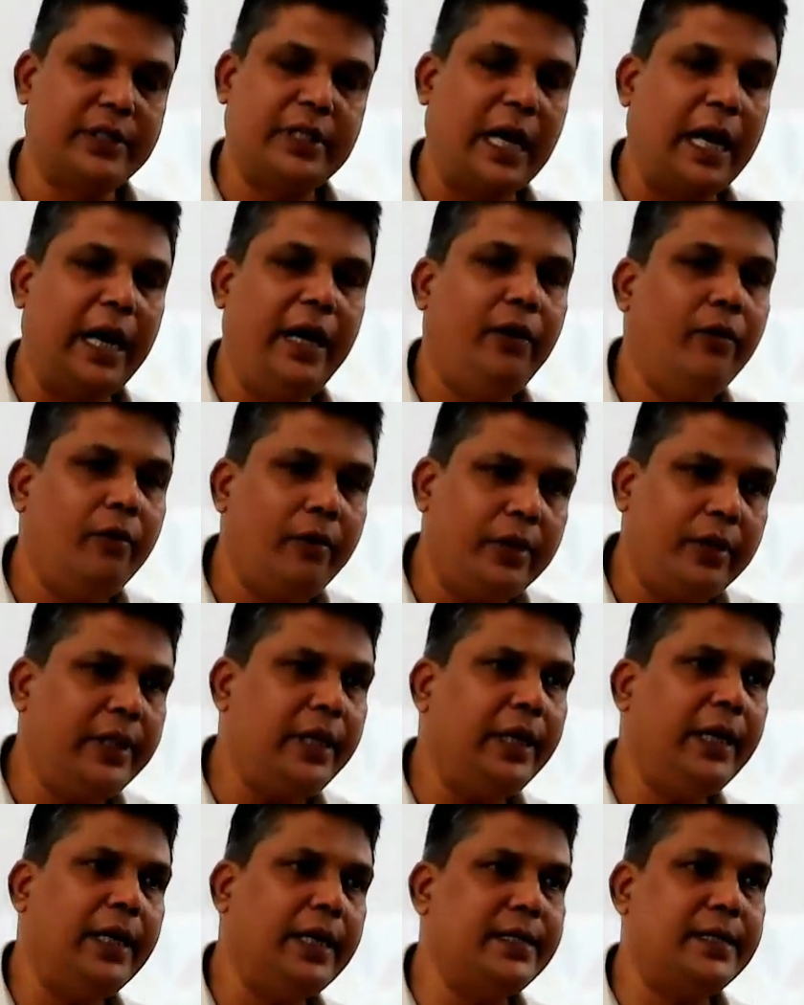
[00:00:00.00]
I don't
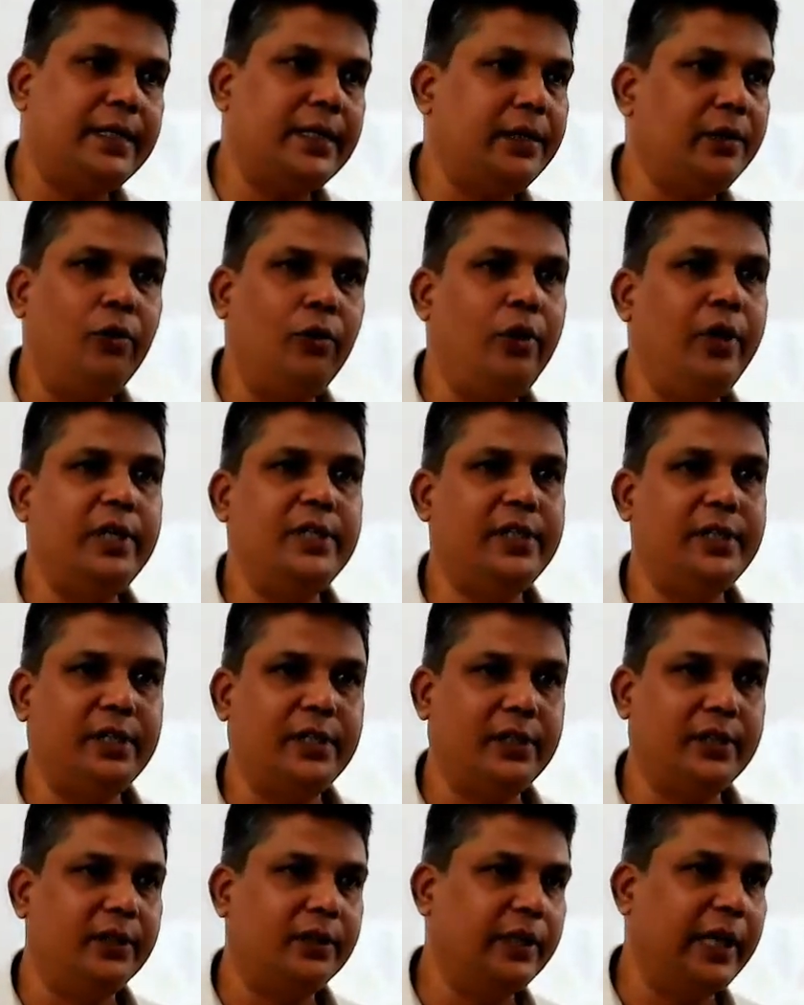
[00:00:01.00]
think its role is
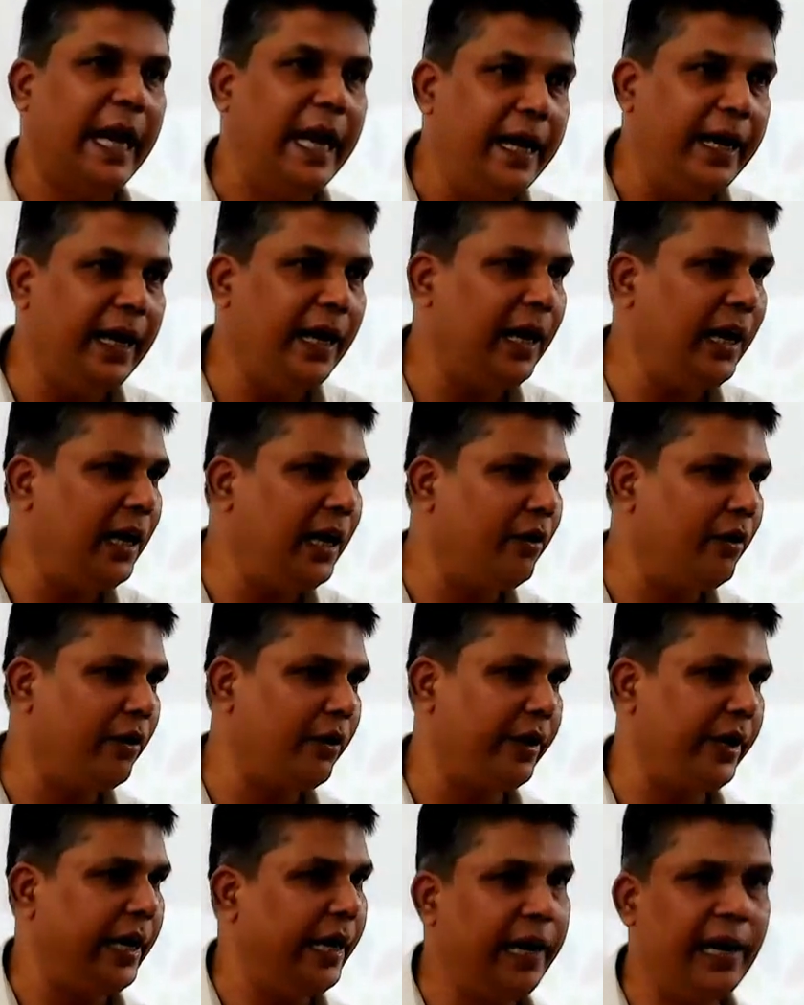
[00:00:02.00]
ended
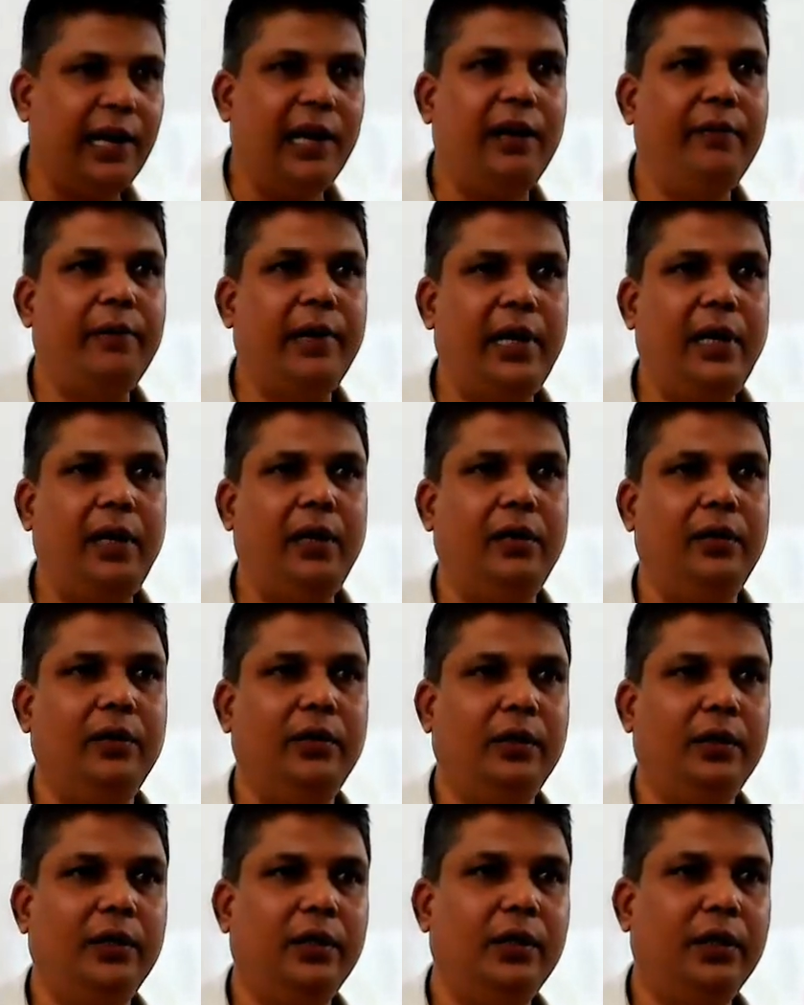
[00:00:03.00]
or
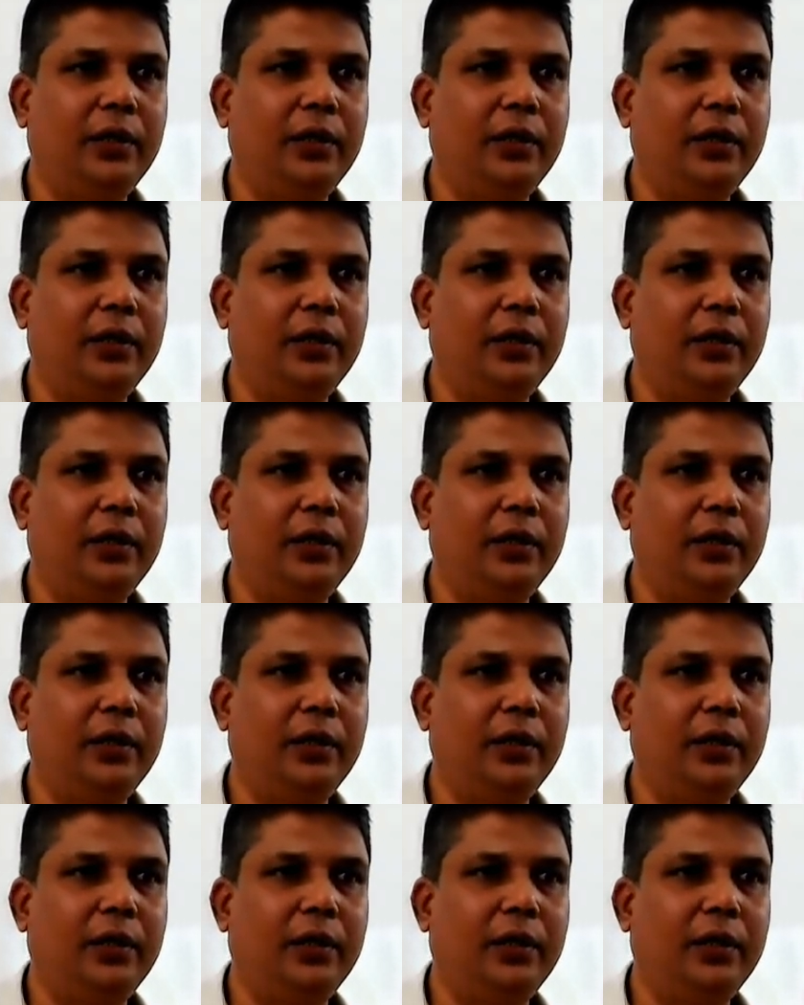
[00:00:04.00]
irrelevant.